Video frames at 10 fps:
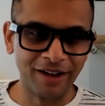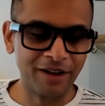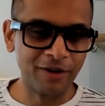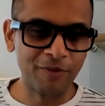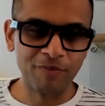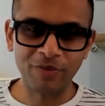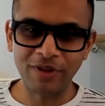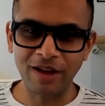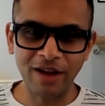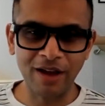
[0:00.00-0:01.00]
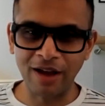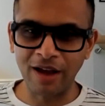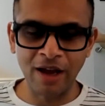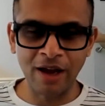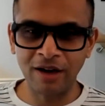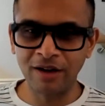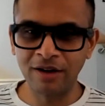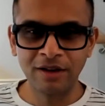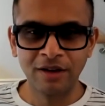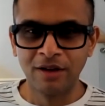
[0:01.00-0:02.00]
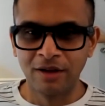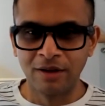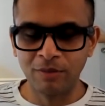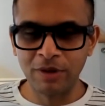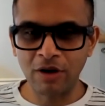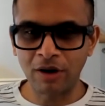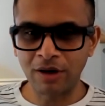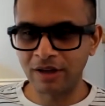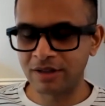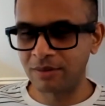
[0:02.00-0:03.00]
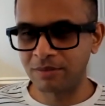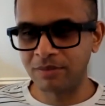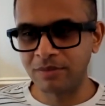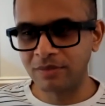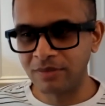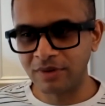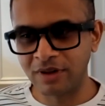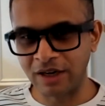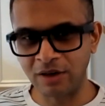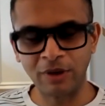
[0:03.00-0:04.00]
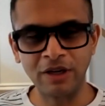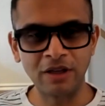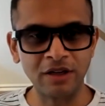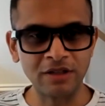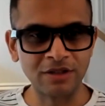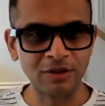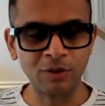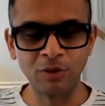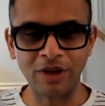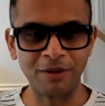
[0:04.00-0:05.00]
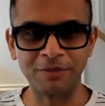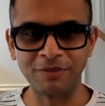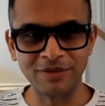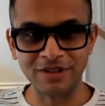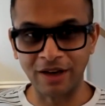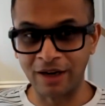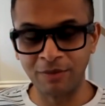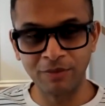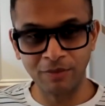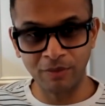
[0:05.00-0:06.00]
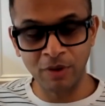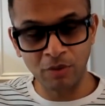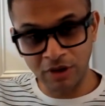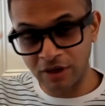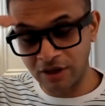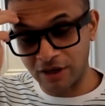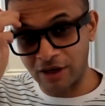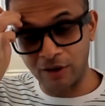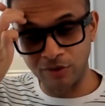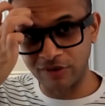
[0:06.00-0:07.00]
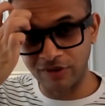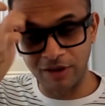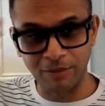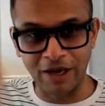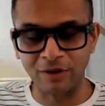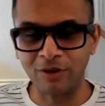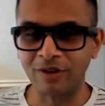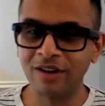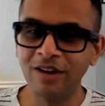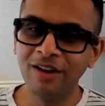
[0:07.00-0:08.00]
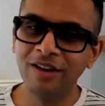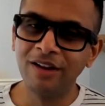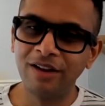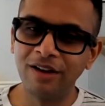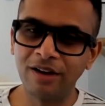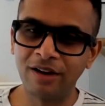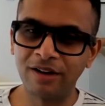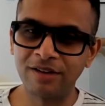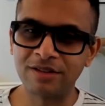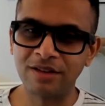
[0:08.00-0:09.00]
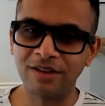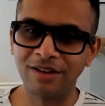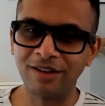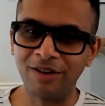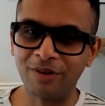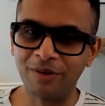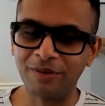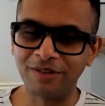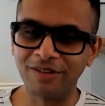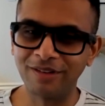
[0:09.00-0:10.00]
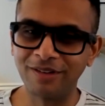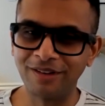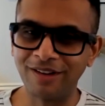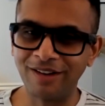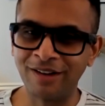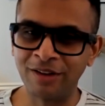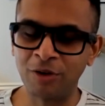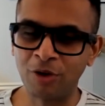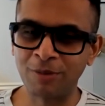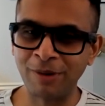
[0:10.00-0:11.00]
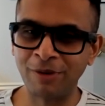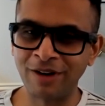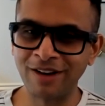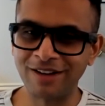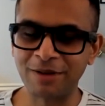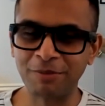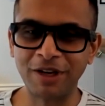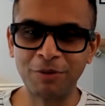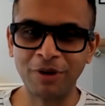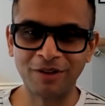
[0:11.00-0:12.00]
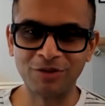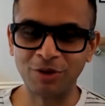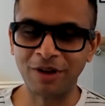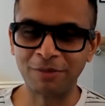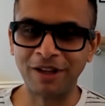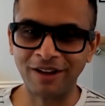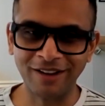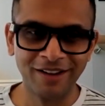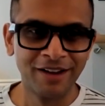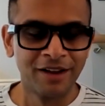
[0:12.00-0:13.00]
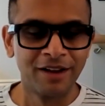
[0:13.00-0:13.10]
Um, and we got like some 10, 20 kids who came, and we were working in a house in Bangalore. And, and the doorbell would ring and some kid would have shown up like,